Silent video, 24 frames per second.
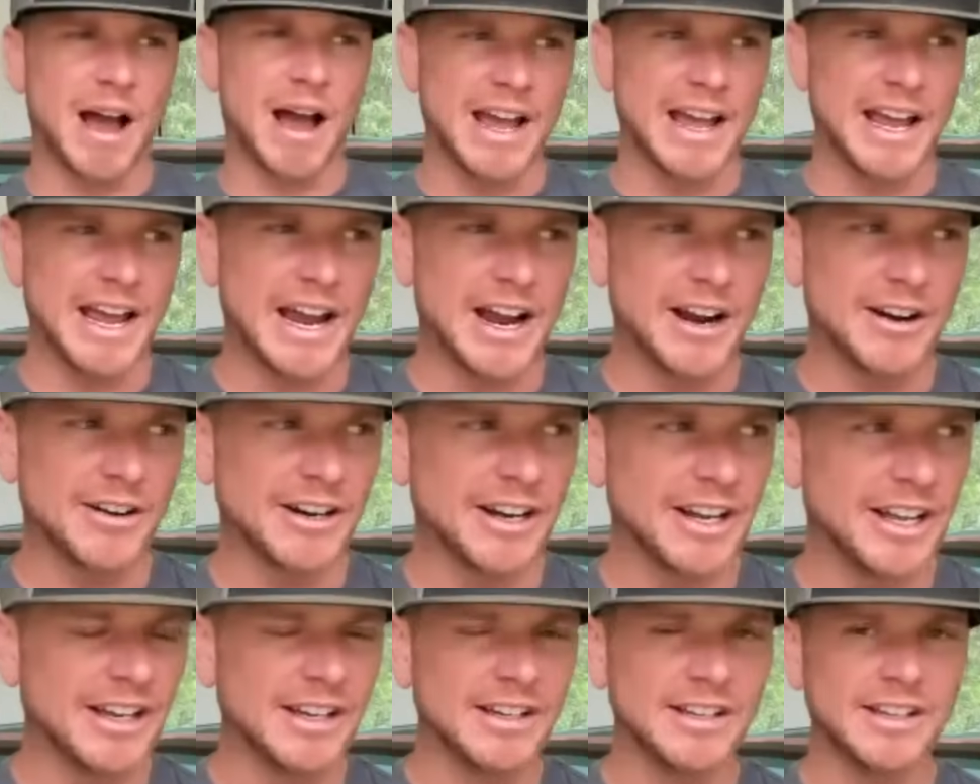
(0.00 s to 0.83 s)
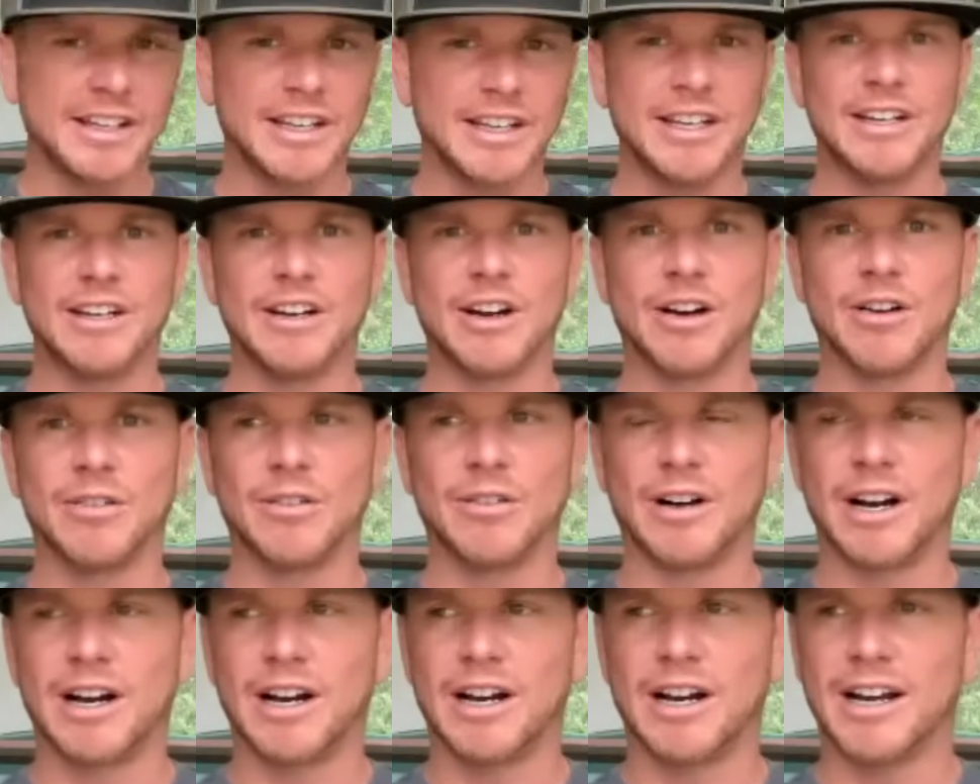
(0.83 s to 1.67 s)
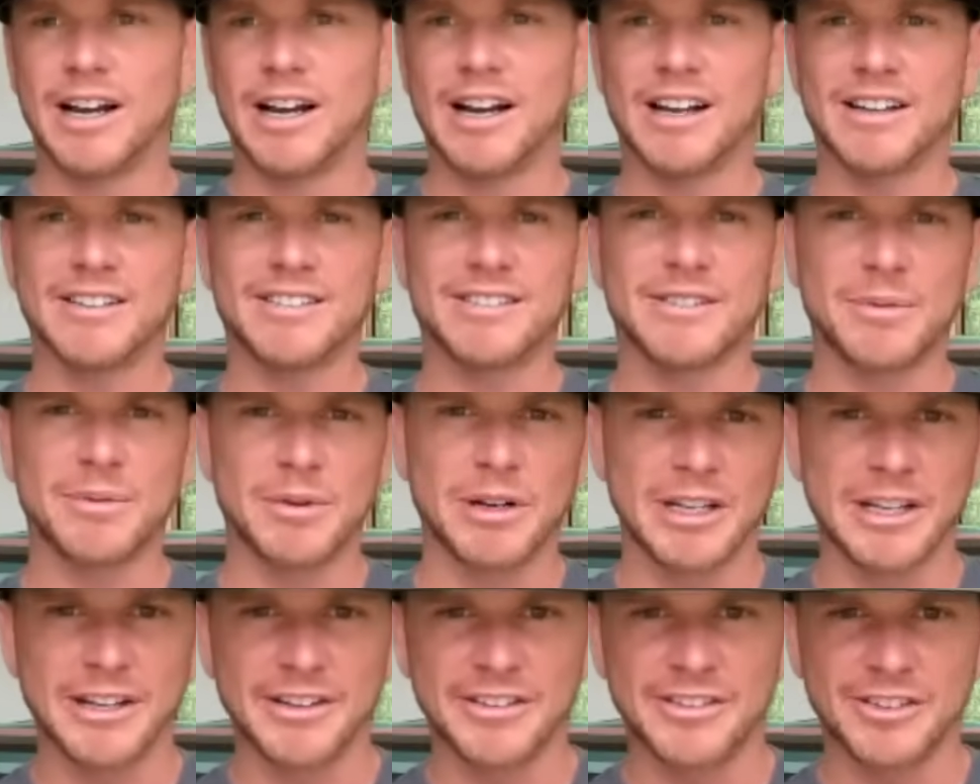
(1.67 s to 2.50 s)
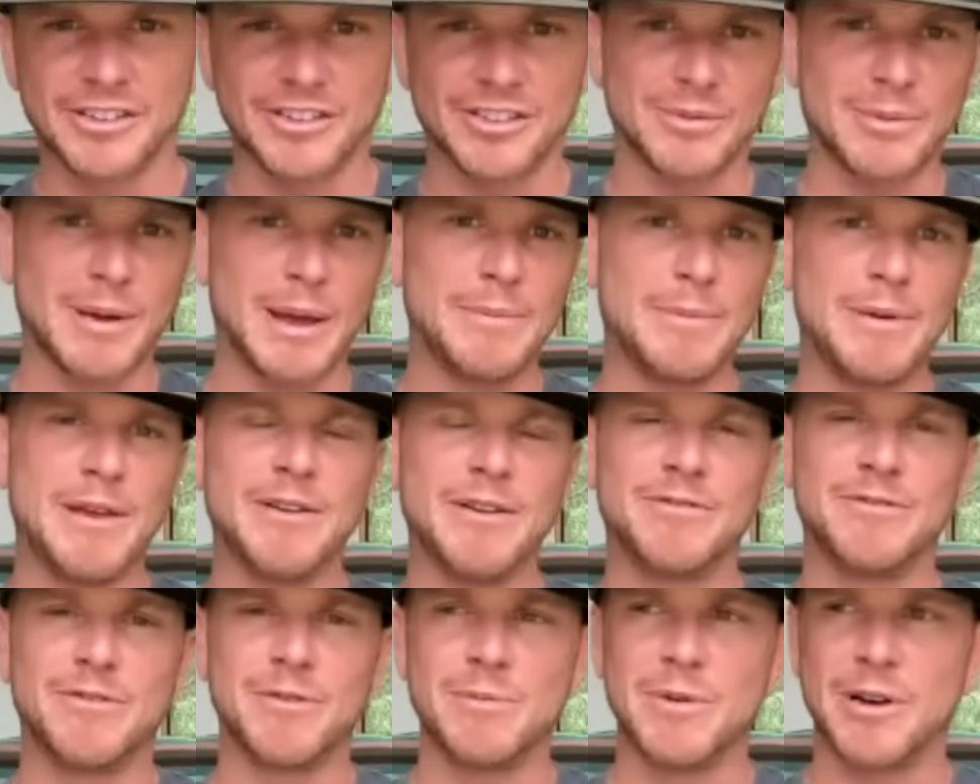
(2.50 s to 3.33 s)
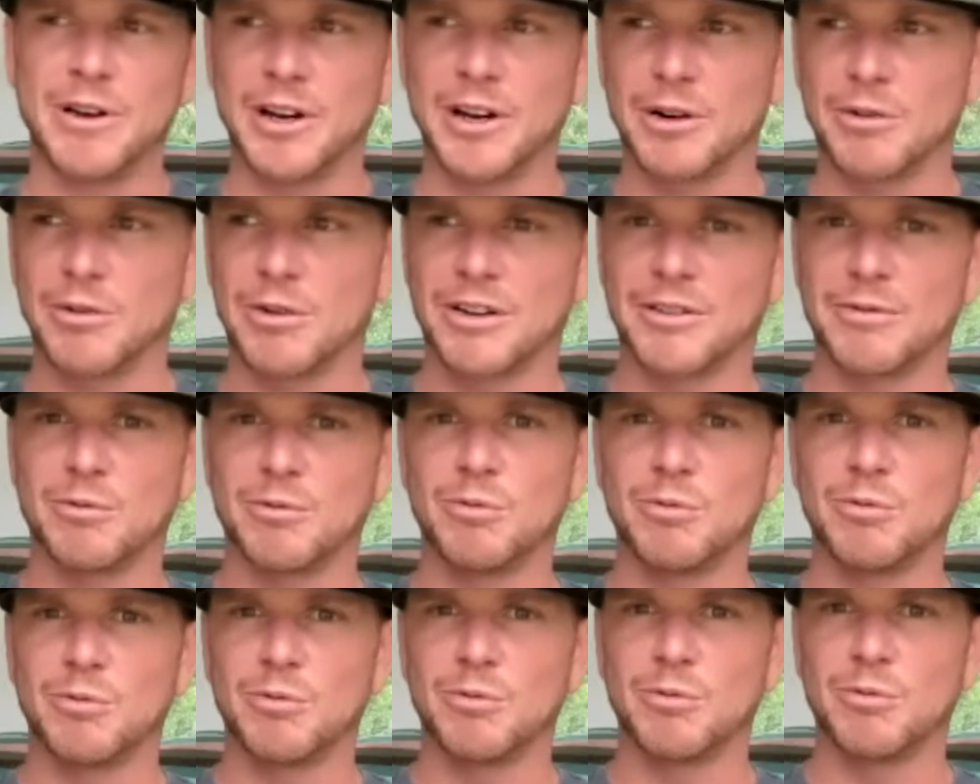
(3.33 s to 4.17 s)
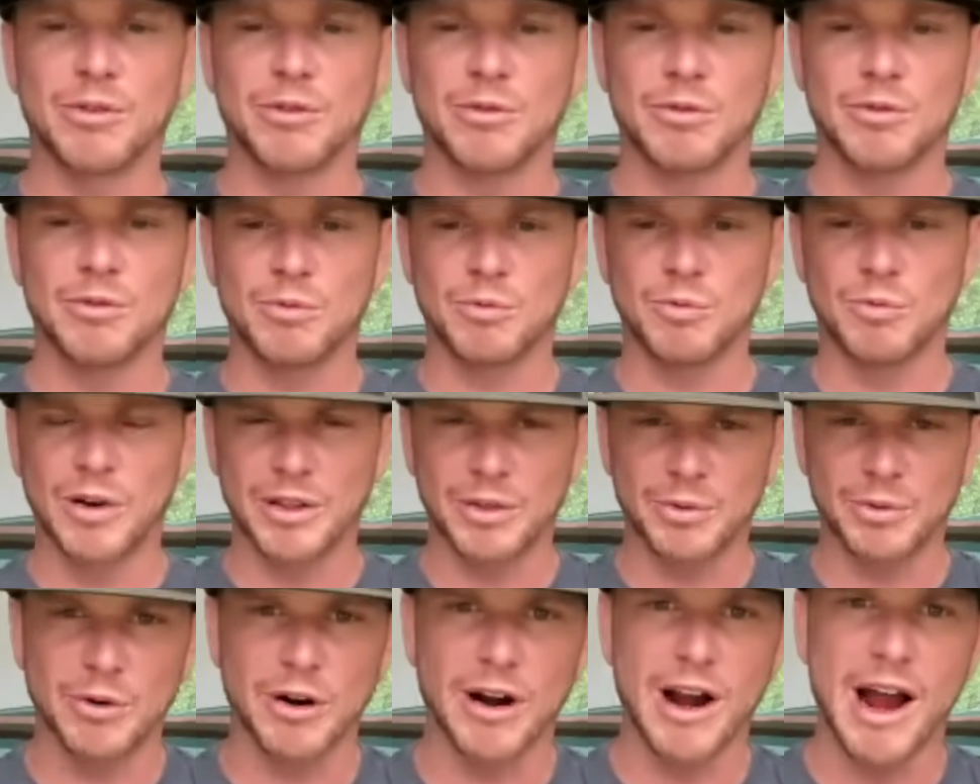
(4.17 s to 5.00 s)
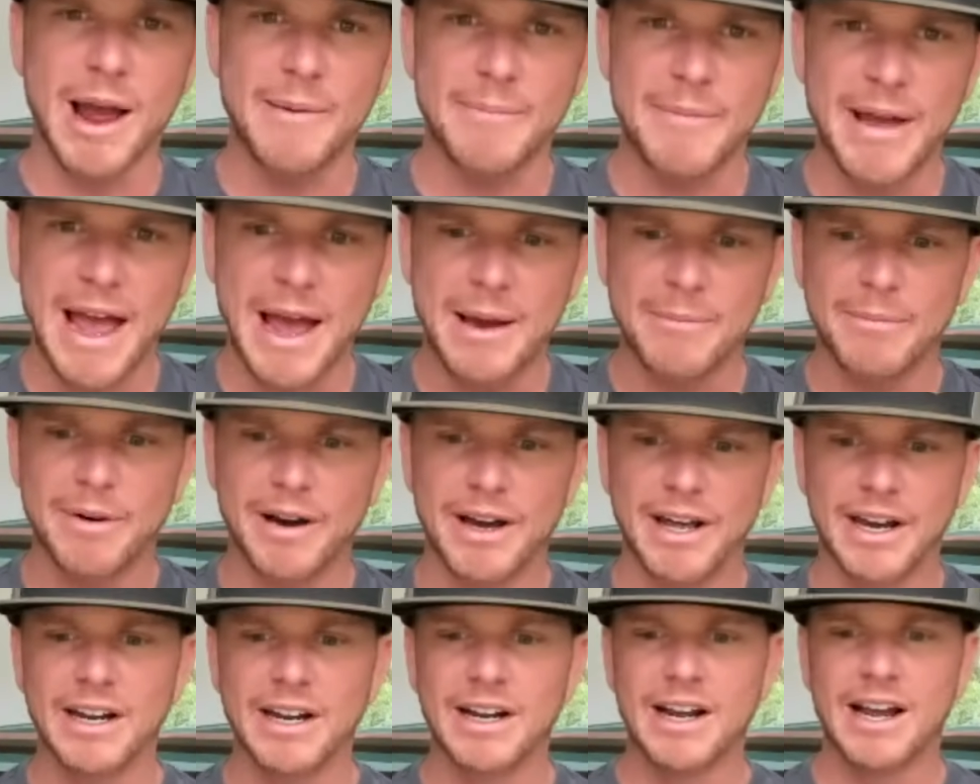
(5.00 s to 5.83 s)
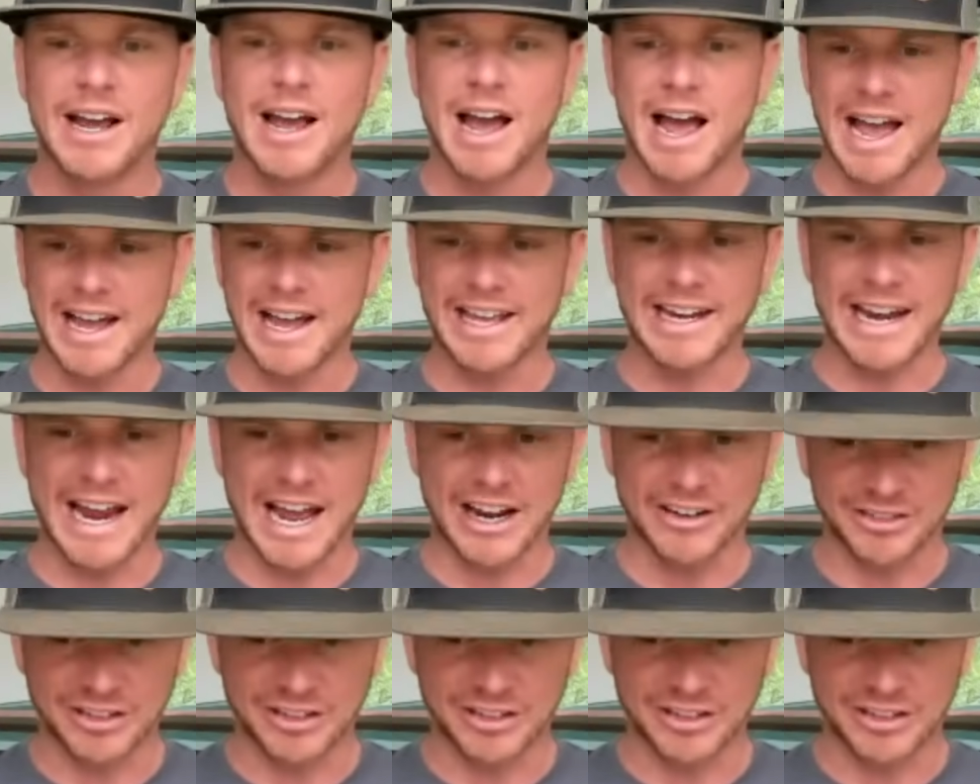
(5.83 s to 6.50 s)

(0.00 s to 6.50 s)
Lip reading: my area, you know, some of the listeners may be familiar with where I'm at, but I can